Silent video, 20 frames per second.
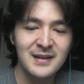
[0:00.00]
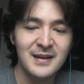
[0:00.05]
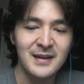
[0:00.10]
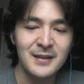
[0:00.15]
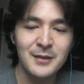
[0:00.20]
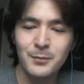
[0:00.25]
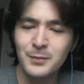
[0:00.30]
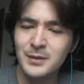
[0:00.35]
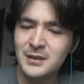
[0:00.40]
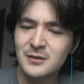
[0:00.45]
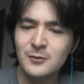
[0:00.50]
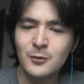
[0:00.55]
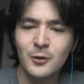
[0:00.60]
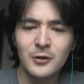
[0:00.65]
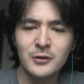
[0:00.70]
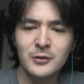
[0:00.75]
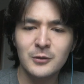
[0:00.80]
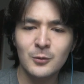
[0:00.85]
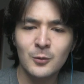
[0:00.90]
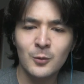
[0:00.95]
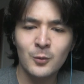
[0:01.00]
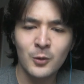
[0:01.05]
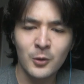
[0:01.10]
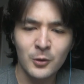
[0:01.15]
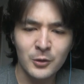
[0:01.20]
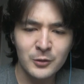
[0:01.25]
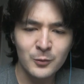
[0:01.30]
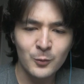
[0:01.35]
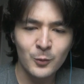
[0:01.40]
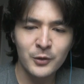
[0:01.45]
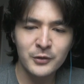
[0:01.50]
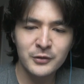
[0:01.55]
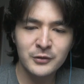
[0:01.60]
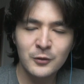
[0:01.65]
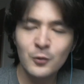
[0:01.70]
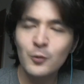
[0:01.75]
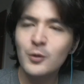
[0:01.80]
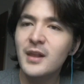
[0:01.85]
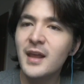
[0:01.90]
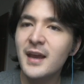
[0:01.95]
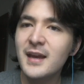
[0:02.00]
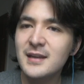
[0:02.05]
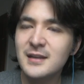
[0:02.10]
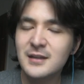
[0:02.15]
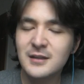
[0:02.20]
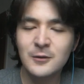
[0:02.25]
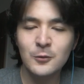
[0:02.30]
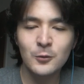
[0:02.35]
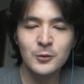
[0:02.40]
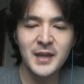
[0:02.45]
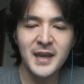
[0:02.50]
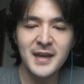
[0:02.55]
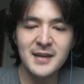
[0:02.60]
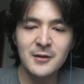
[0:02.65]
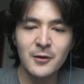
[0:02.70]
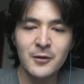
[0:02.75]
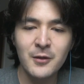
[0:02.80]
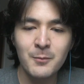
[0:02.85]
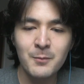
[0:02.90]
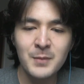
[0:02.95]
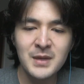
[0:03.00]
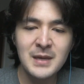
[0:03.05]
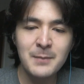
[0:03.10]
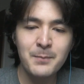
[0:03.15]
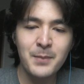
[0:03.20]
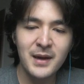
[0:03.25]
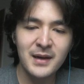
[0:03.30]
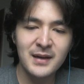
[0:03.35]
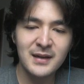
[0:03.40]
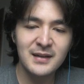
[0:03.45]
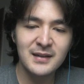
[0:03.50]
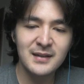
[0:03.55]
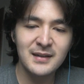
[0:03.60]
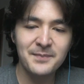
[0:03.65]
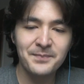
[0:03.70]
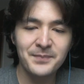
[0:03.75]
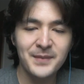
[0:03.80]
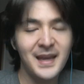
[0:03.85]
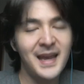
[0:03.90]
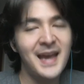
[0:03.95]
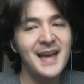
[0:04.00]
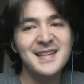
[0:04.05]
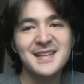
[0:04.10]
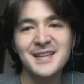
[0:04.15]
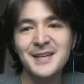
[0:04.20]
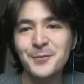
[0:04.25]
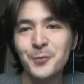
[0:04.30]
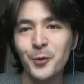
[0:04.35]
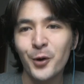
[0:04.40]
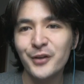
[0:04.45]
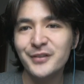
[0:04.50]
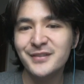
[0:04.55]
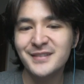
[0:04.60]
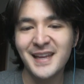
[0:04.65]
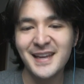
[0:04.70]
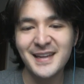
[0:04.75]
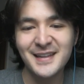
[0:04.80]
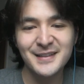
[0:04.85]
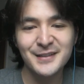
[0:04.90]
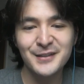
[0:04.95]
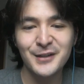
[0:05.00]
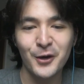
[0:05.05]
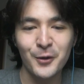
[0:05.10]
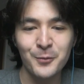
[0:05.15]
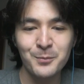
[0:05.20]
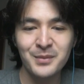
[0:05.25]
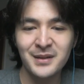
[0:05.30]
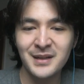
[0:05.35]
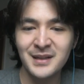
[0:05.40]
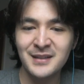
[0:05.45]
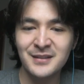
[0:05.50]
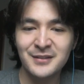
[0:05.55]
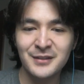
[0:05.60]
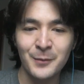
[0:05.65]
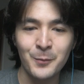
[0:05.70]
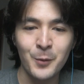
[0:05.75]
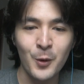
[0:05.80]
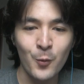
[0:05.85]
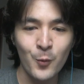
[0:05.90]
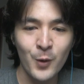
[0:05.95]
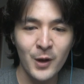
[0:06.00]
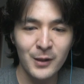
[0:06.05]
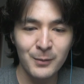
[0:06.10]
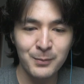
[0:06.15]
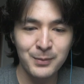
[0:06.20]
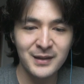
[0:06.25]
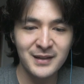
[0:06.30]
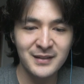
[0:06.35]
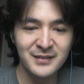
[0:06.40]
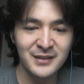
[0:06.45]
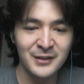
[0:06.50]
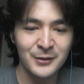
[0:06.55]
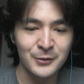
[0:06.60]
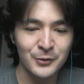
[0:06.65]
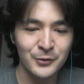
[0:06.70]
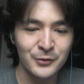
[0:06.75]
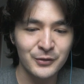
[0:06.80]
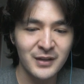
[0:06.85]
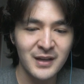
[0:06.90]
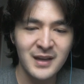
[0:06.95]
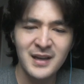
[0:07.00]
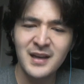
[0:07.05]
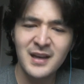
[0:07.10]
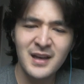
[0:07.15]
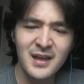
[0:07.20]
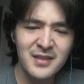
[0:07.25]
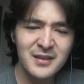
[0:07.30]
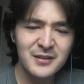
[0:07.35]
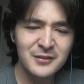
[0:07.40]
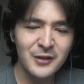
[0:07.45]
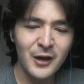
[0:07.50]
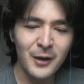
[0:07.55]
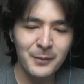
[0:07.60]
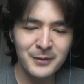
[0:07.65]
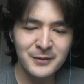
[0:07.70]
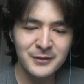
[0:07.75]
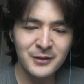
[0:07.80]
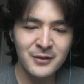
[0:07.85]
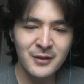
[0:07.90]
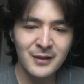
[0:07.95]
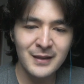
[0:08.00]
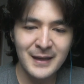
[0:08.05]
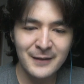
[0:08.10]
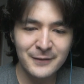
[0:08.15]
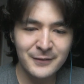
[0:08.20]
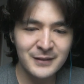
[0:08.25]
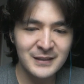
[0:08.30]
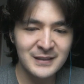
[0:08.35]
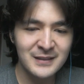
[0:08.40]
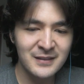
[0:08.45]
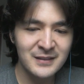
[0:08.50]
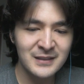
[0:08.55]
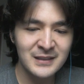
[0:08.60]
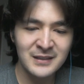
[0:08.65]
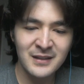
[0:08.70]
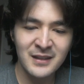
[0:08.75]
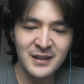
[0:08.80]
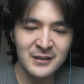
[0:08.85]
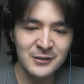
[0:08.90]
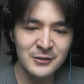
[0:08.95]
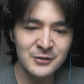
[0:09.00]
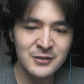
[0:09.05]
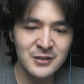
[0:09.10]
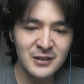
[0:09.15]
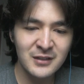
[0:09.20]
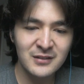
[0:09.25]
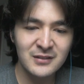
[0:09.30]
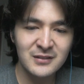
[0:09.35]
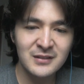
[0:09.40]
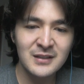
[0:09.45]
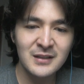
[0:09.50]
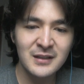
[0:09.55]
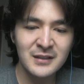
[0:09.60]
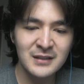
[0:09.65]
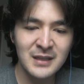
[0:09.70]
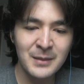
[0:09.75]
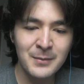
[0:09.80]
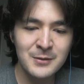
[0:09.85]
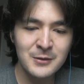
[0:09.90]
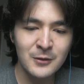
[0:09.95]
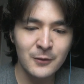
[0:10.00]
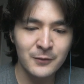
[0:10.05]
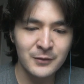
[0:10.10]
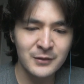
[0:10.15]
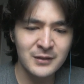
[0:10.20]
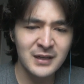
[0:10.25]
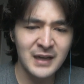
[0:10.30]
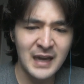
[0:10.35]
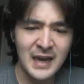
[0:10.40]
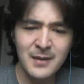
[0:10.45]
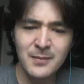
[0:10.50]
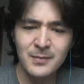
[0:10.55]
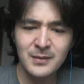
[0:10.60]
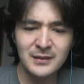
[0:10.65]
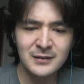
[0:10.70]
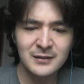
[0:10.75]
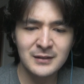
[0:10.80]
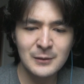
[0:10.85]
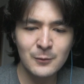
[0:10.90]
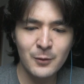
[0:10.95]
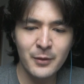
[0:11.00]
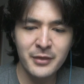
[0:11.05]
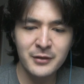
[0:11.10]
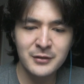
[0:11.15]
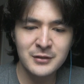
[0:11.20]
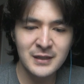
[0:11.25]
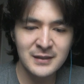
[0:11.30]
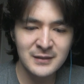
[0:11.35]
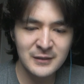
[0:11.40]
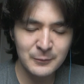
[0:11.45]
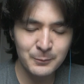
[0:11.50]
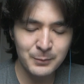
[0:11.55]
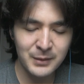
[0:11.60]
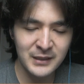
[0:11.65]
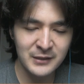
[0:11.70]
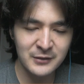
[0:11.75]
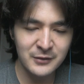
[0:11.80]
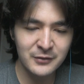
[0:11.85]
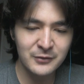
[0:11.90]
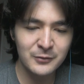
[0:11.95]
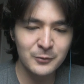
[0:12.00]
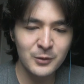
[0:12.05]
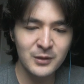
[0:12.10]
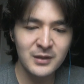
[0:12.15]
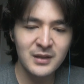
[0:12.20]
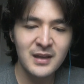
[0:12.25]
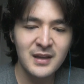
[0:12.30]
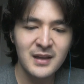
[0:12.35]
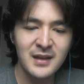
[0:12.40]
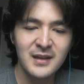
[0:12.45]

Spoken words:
And the minion horde was too late to take down the mini Pekka, and it was taken down by some well-placed arrows. These goblins on the left side, they are just dealing damage over time. Let's see what the Chinese player is doing.